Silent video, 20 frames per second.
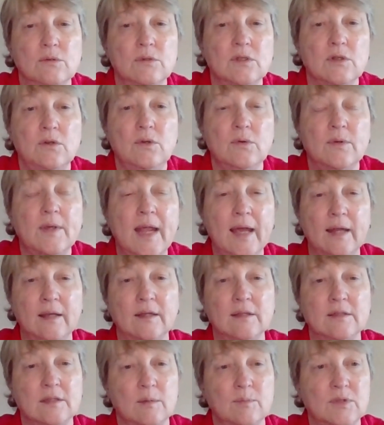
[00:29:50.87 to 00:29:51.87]
So you
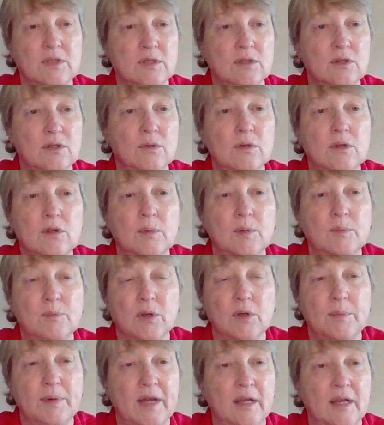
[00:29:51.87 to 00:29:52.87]
cannot substitute human
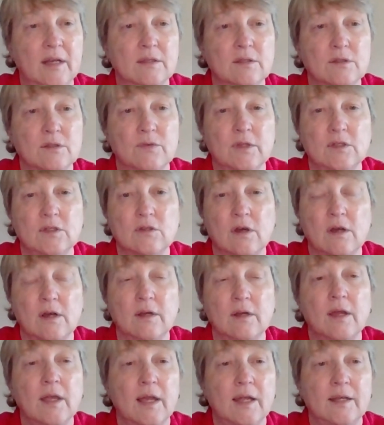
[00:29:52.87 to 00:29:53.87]
probiotics for the
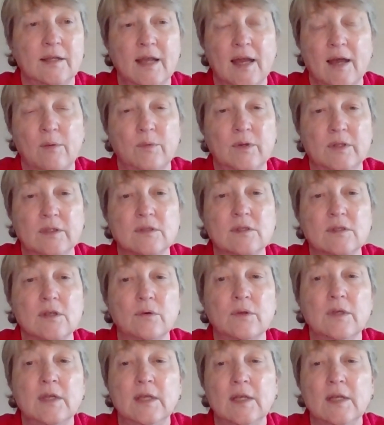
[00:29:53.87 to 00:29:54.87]
dog and cat ones.
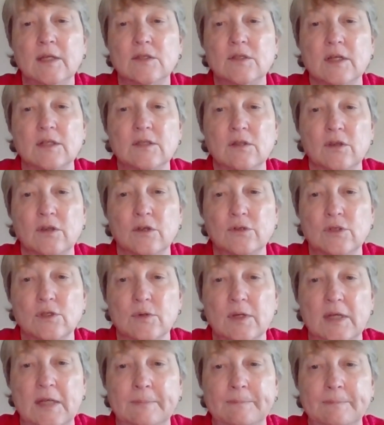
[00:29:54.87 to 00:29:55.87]
So stick to those
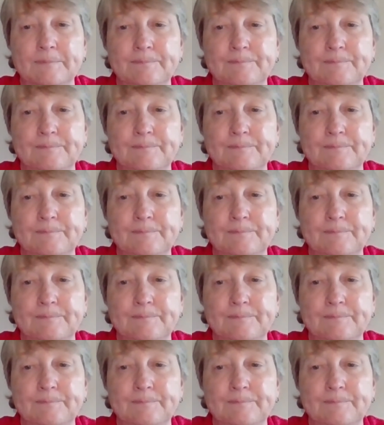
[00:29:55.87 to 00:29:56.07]
3.